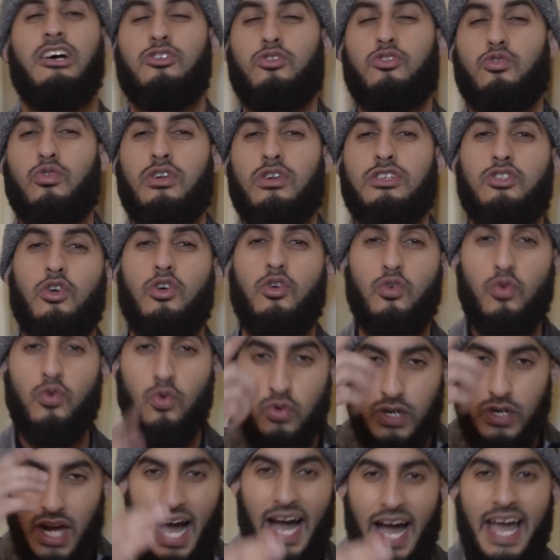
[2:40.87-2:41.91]
Surah
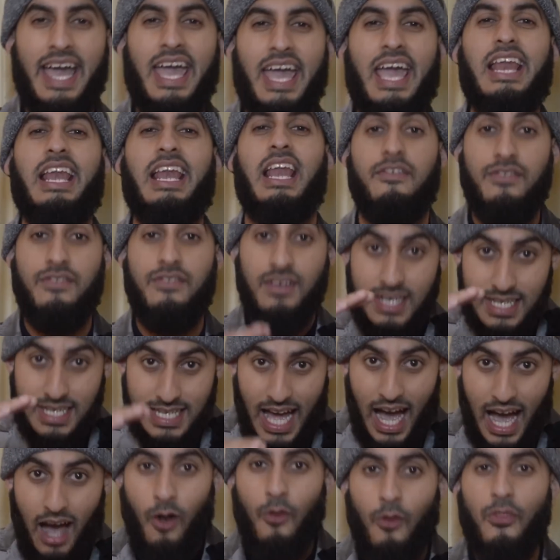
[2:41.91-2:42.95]
Al-Nur, ayah 11,
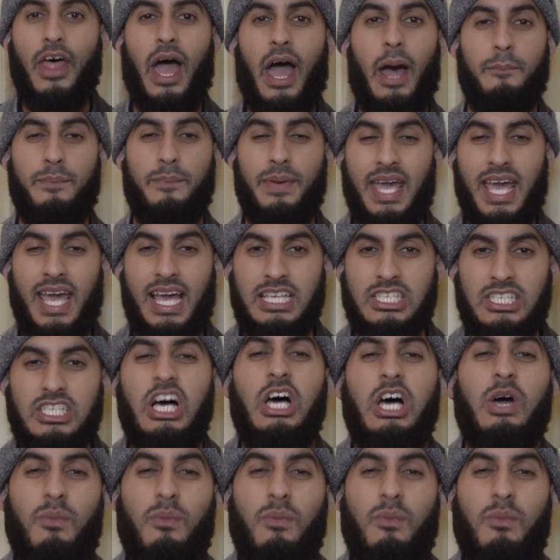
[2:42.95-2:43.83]
down that page,